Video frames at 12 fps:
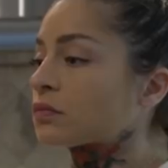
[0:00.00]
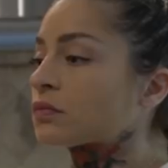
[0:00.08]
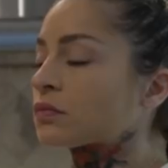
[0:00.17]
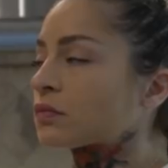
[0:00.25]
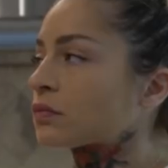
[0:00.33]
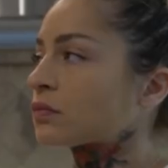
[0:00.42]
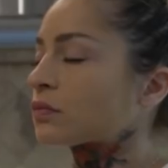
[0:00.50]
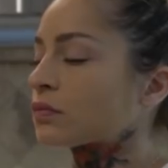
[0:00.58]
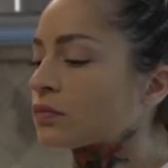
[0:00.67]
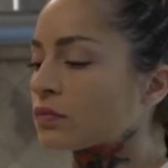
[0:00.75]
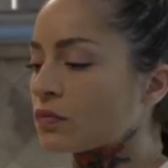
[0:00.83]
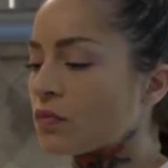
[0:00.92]

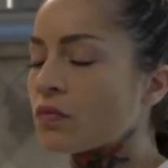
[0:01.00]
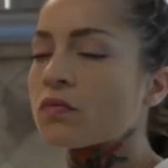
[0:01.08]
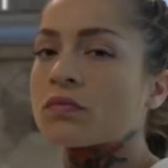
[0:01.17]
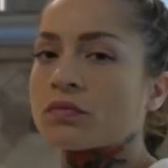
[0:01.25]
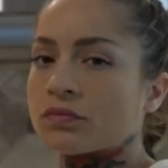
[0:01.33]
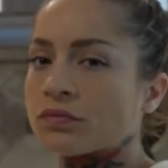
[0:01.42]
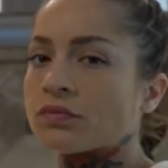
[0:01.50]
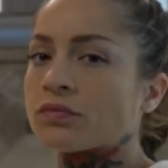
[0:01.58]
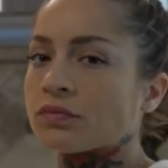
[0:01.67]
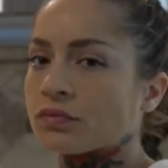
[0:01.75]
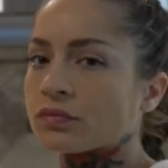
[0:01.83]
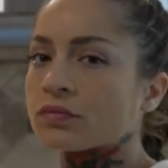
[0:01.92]

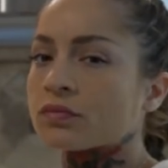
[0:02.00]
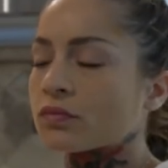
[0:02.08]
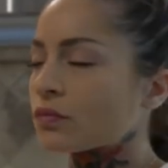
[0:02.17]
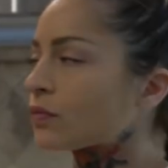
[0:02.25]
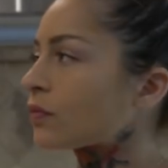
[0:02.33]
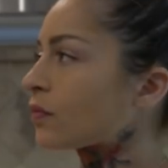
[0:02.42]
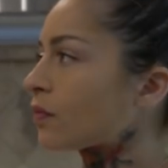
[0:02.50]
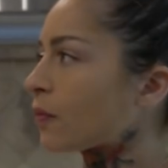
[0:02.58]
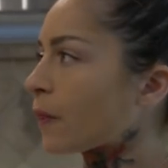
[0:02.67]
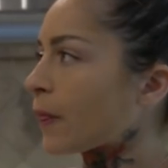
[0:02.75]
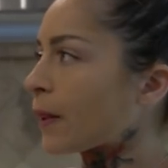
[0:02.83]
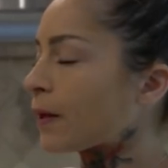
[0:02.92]

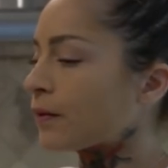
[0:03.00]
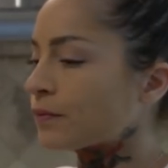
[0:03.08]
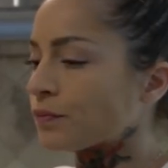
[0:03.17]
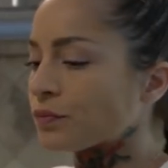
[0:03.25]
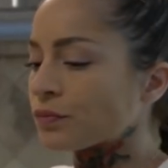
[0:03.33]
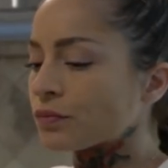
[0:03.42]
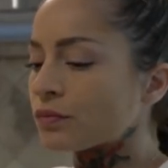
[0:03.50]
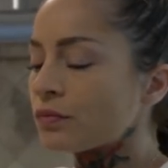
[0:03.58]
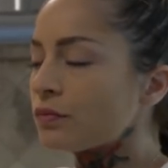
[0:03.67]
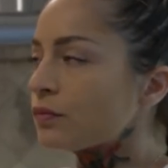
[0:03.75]
The person shown says nothing.